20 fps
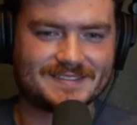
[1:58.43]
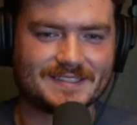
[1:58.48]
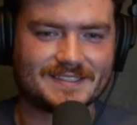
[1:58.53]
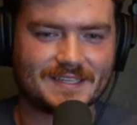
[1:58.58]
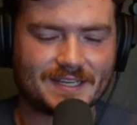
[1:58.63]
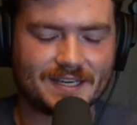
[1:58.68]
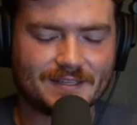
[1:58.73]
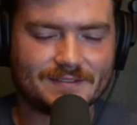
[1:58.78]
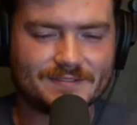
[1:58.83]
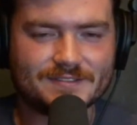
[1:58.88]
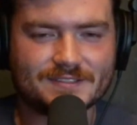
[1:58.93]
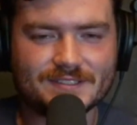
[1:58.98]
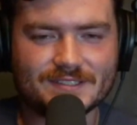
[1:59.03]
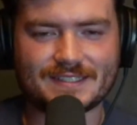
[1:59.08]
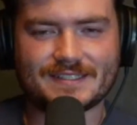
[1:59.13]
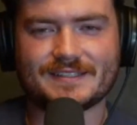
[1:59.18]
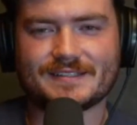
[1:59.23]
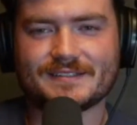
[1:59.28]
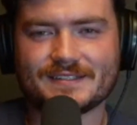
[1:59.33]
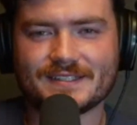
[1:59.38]
I've seen
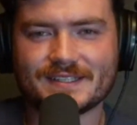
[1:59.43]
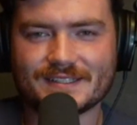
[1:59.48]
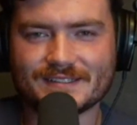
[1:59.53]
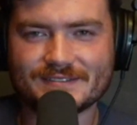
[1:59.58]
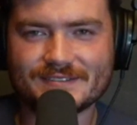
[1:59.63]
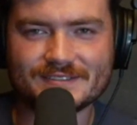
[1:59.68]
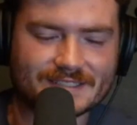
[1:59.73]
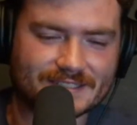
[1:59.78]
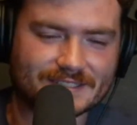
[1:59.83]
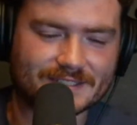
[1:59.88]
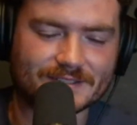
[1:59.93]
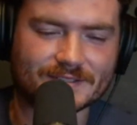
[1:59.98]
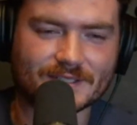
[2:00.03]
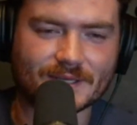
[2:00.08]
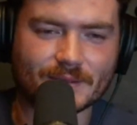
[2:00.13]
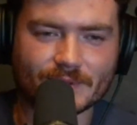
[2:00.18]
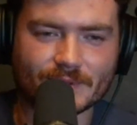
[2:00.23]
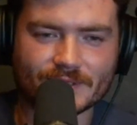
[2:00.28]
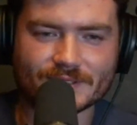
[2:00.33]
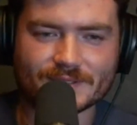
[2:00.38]
that. Yeah, I've seen that deer a
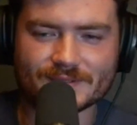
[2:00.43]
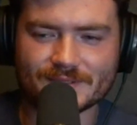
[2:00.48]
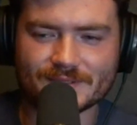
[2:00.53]
time or two.